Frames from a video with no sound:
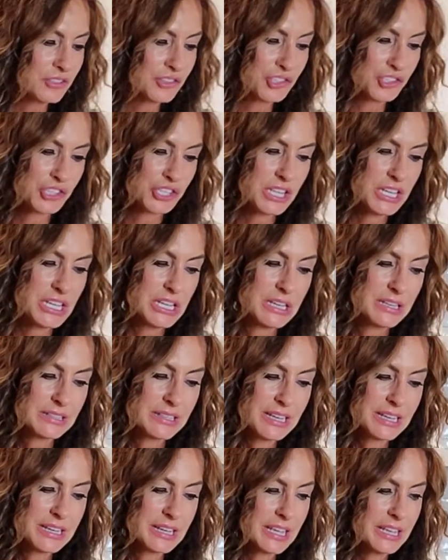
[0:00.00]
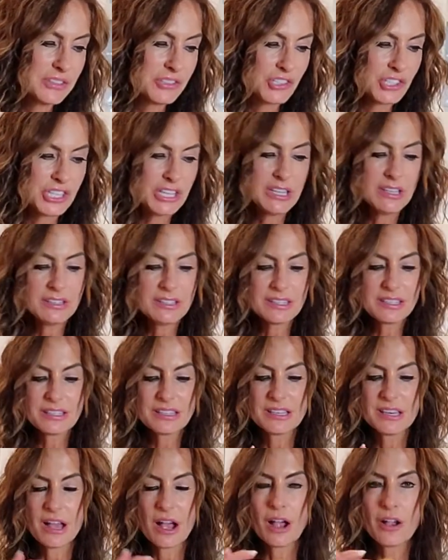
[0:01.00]
Cheese, again, cheese
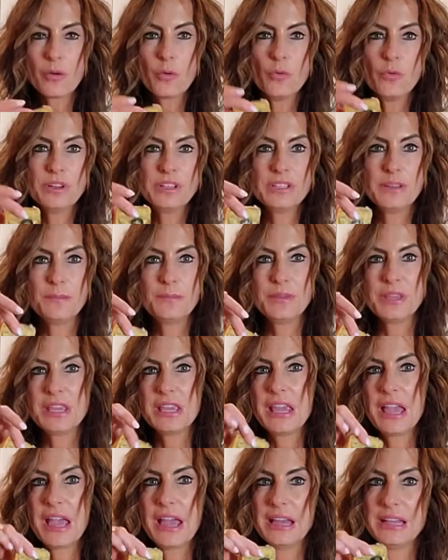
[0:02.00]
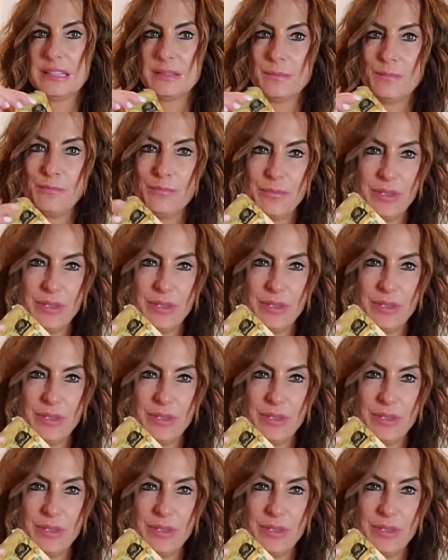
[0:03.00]
is not going to be as